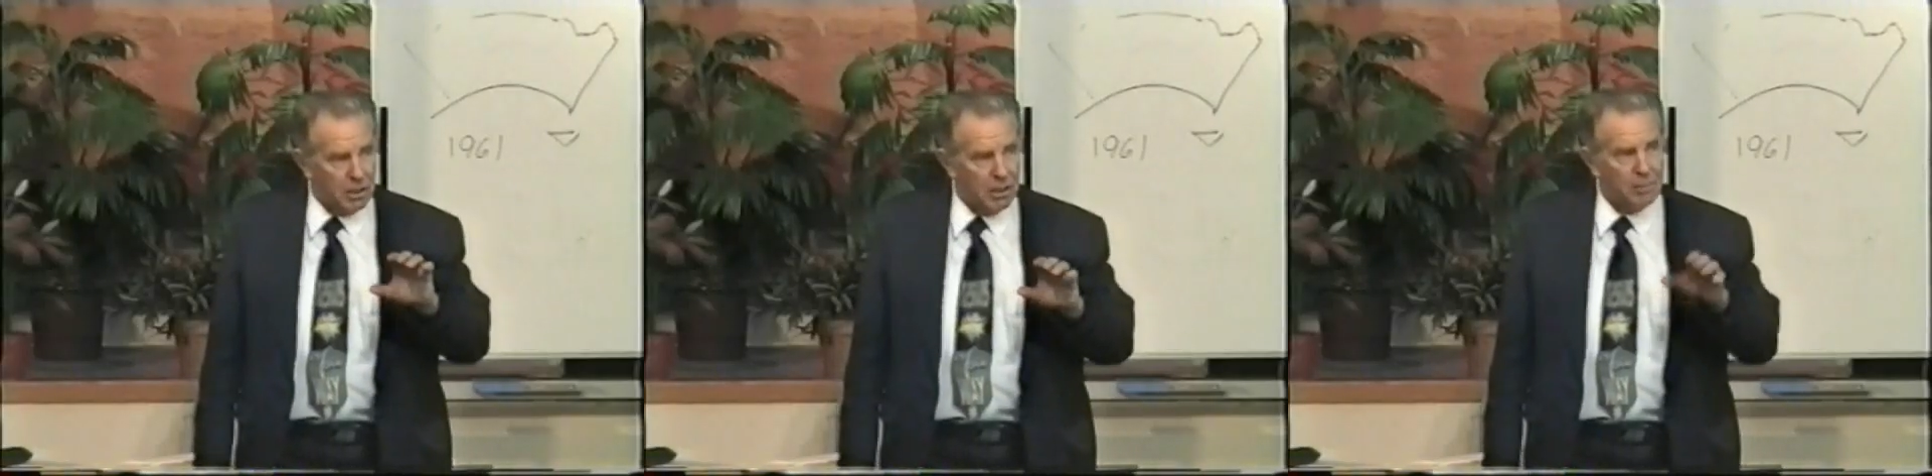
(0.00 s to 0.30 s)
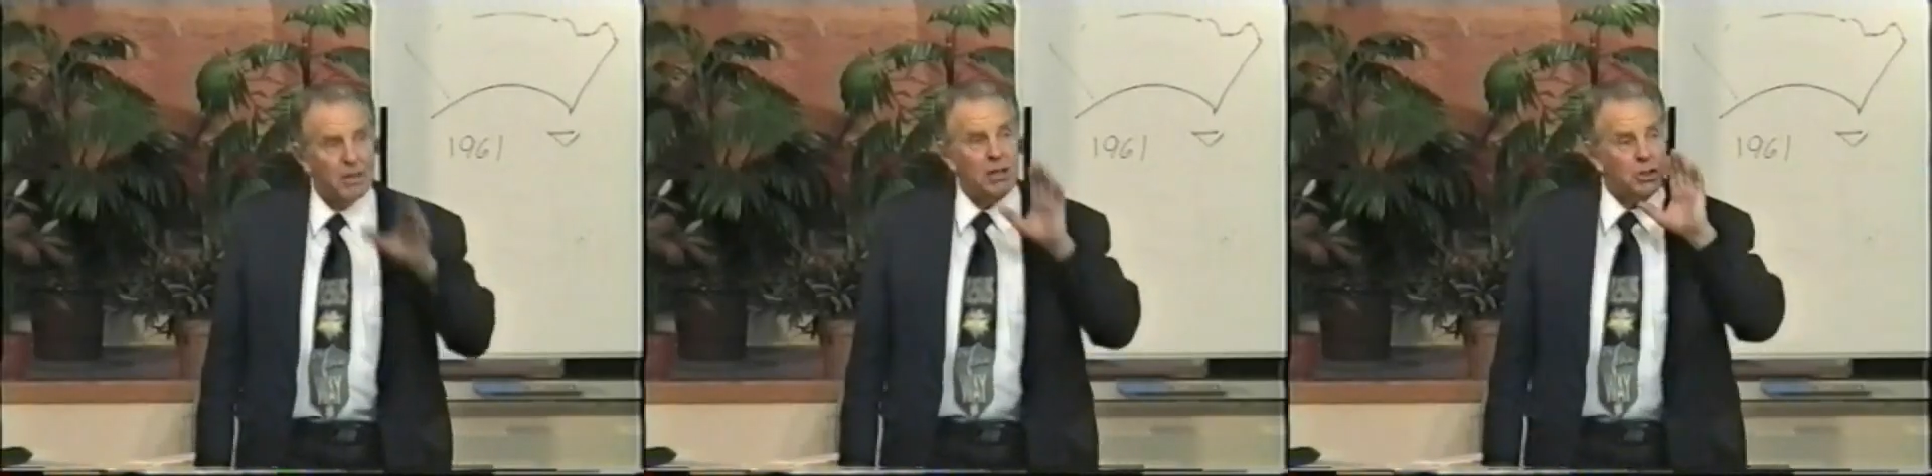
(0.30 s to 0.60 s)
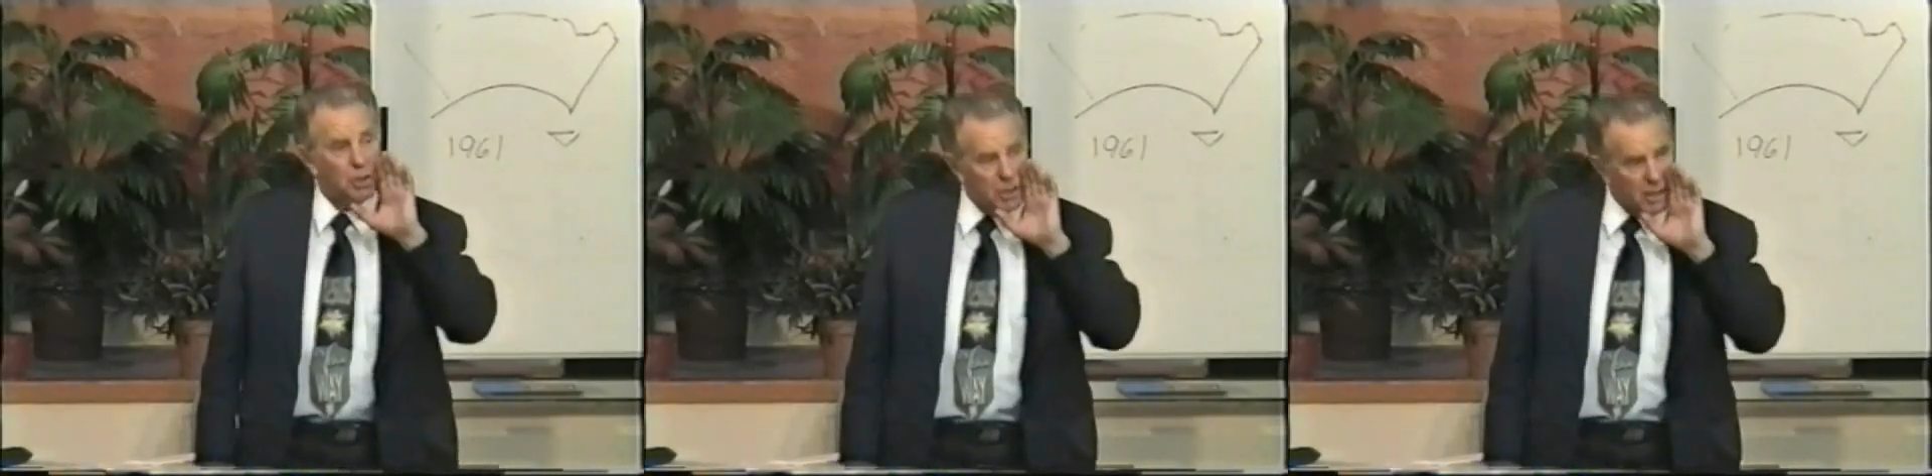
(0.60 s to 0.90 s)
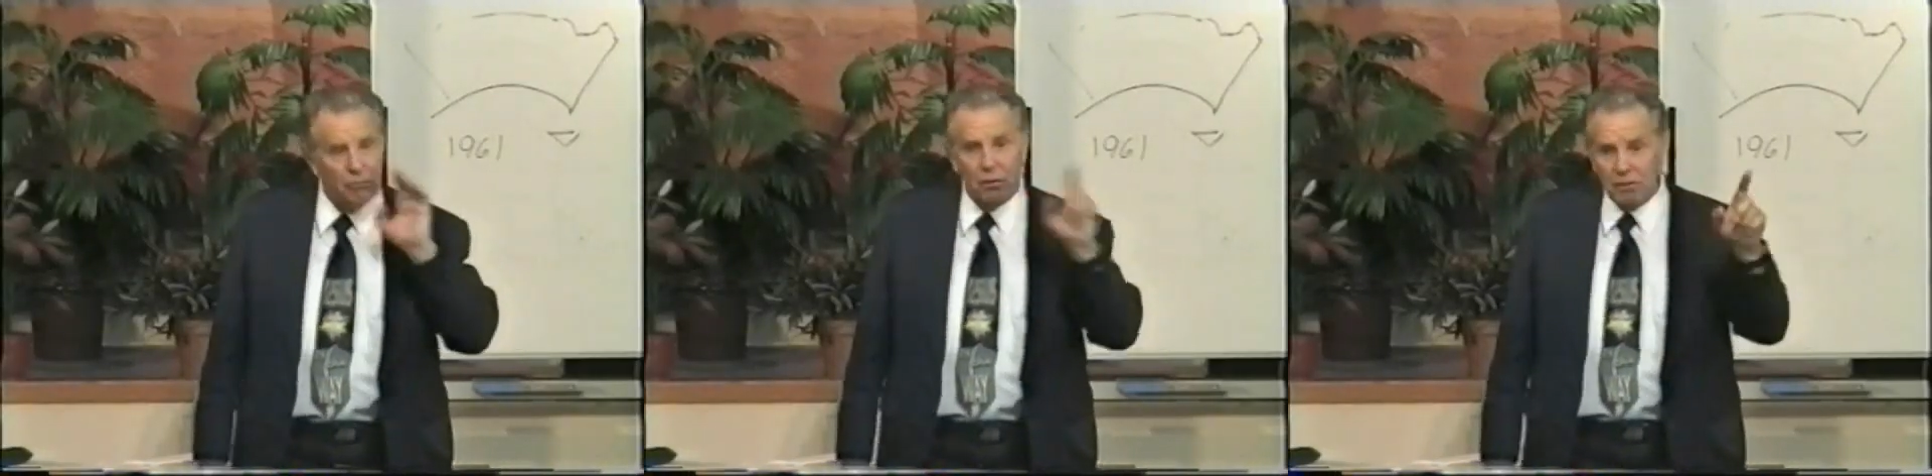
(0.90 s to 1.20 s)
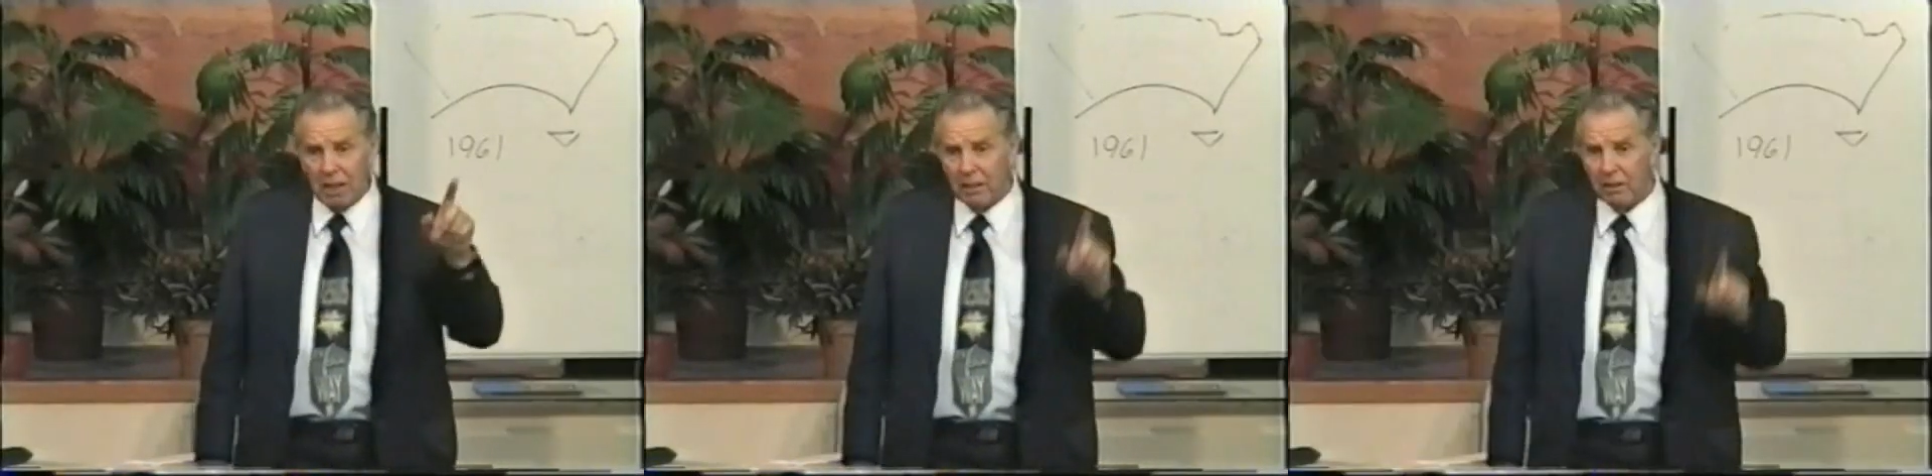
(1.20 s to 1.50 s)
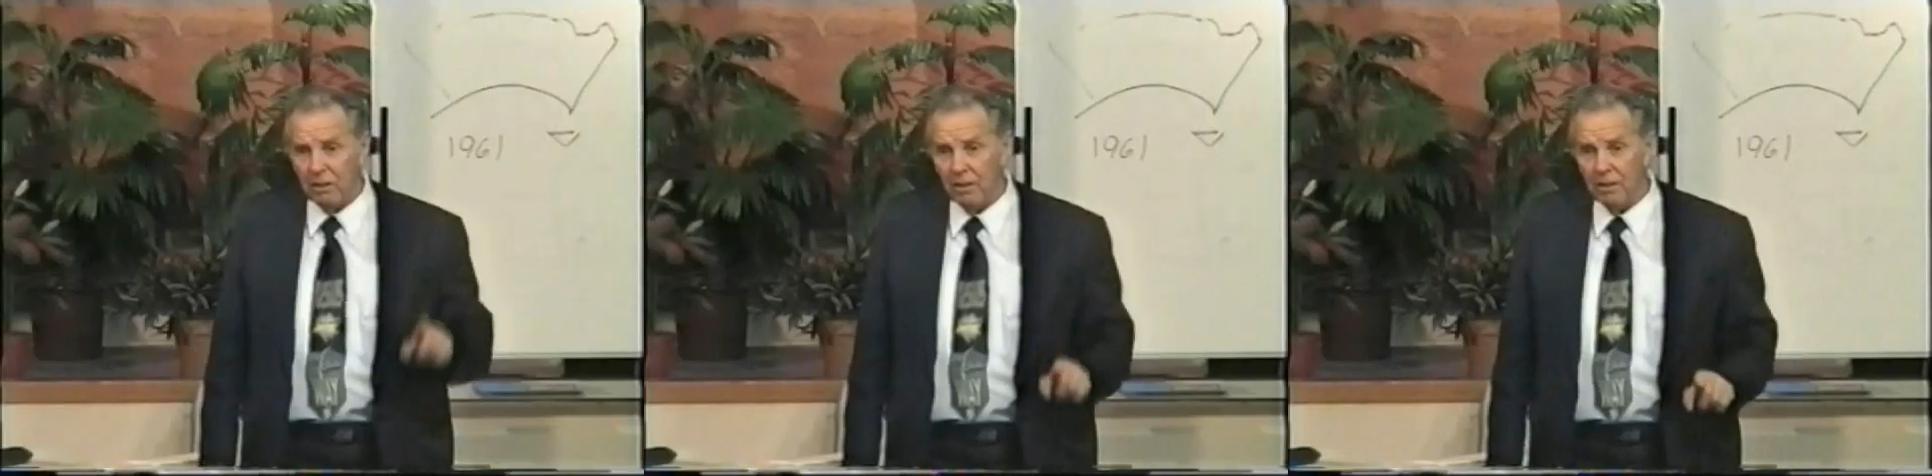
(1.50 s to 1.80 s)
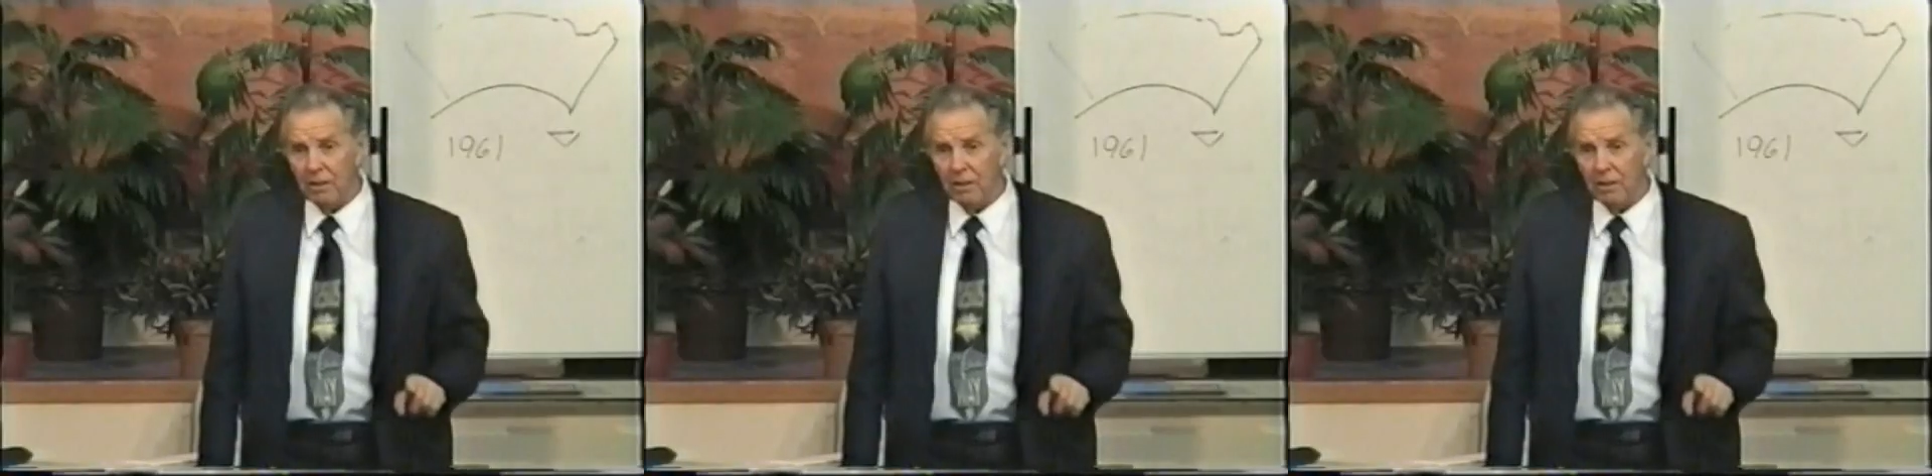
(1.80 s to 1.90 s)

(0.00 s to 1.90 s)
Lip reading: IMF. They should never have done it.